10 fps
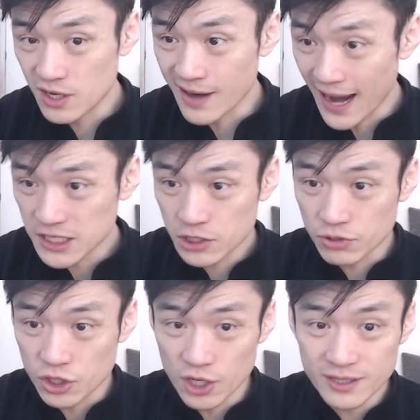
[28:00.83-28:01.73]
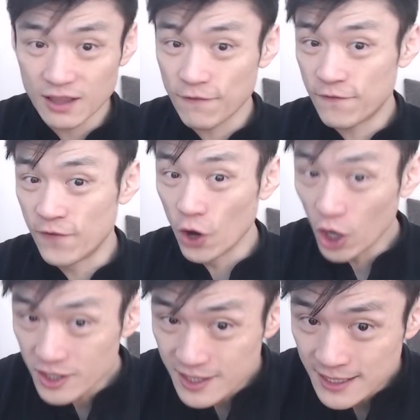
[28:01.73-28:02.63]
national jersey, the
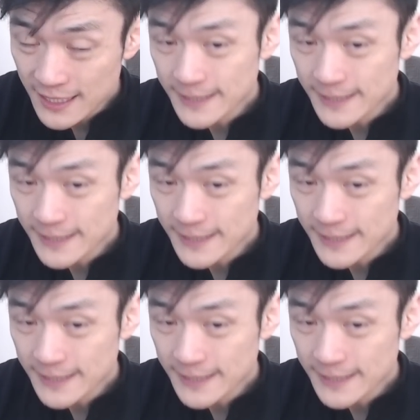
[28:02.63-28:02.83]
first